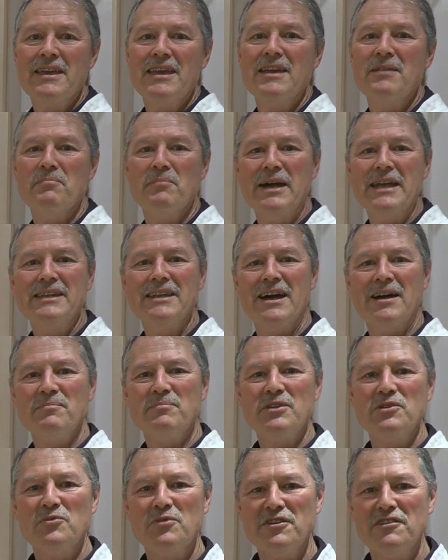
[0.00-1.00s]
it might
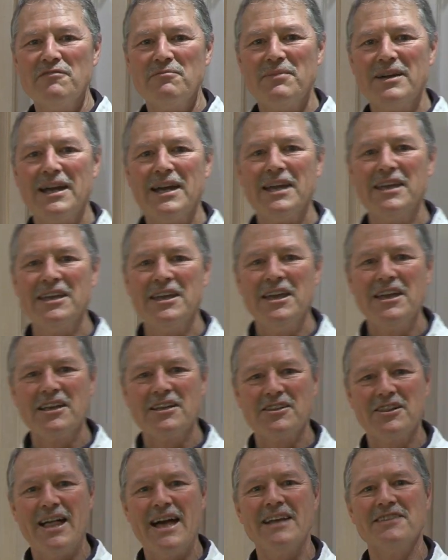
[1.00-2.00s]
not be one of my
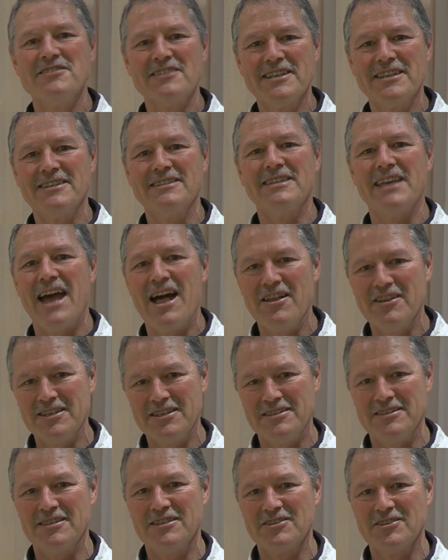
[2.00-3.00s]
classic
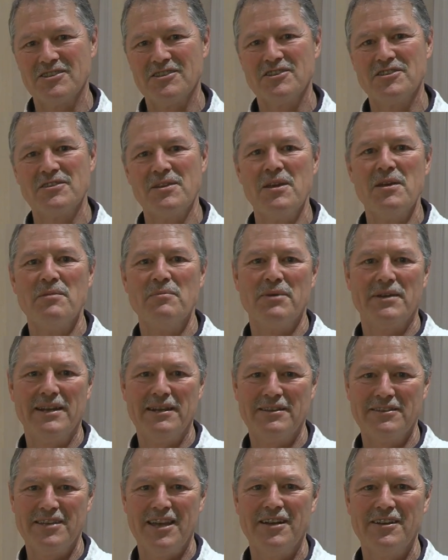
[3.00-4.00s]
Italian dishes, but
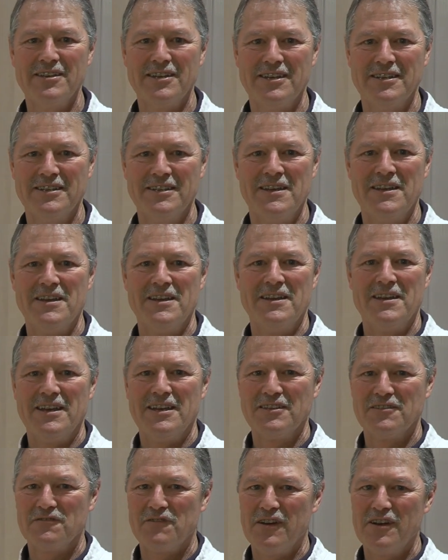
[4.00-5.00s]
I'll tell you,
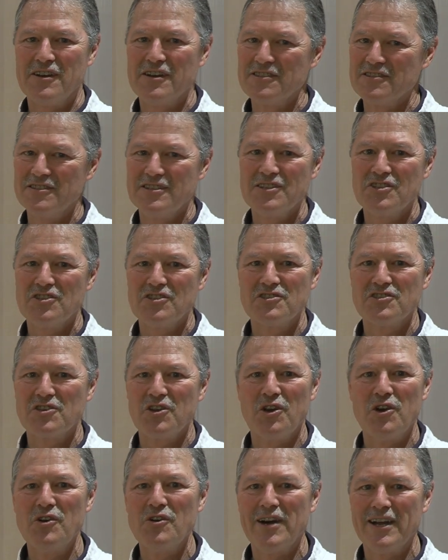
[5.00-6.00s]
as far as dishes
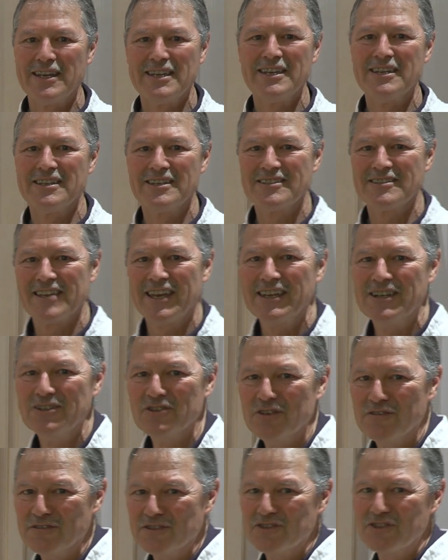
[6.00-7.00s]
go, I get
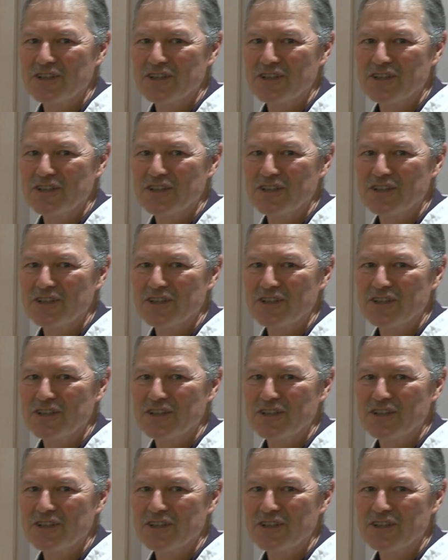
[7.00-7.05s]
excited over